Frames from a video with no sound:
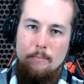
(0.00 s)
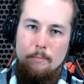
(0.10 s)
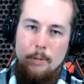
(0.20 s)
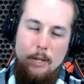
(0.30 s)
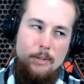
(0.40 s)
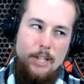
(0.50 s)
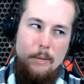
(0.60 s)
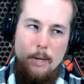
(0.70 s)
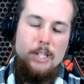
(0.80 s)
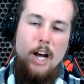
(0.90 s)
but there is a
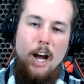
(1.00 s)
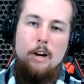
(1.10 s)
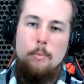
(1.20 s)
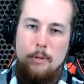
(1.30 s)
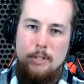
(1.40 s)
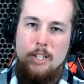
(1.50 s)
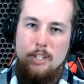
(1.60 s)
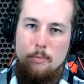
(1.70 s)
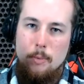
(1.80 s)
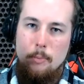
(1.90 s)
much higher
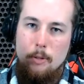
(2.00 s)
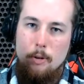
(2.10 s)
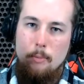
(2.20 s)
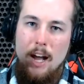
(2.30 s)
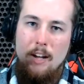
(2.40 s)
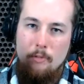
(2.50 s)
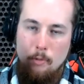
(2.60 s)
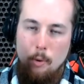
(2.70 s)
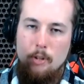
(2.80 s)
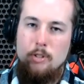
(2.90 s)
percentage of people that are buying
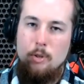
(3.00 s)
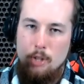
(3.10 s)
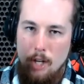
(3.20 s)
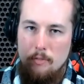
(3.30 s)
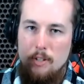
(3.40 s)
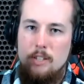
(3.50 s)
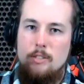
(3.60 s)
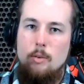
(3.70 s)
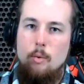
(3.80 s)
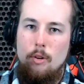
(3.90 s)
Fords or
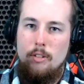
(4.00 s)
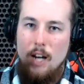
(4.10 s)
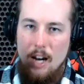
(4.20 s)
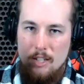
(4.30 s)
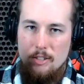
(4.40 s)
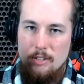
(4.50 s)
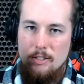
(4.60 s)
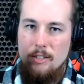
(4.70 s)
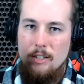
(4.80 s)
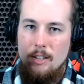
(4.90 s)
Chevys or
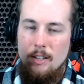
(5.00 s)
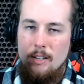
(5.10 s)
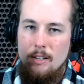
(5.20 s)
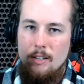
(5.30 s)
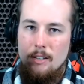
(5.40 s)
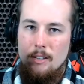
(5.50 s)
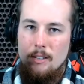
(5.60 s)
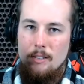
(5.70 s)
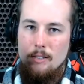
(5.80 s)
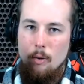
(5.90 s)
Dodges,
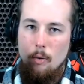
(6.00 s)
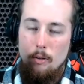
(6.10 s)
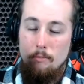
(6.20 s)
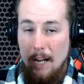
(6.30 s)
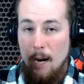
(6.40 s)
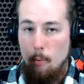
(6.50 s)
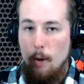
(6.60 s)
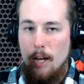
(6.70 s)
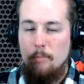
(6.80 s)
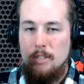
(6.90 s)
or now
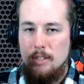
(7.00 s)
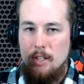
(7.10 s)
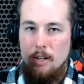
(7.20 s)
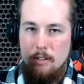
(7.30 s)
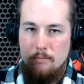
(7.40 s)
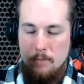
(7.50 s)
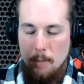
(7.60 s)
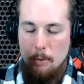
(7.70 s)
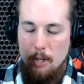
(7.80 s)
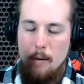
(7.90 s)
Rams since they're a
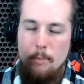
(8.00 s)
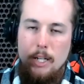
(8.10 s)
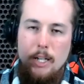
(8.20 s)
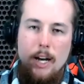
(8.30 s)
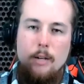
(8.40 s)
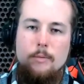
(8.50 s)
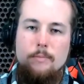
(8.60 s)
separate company now.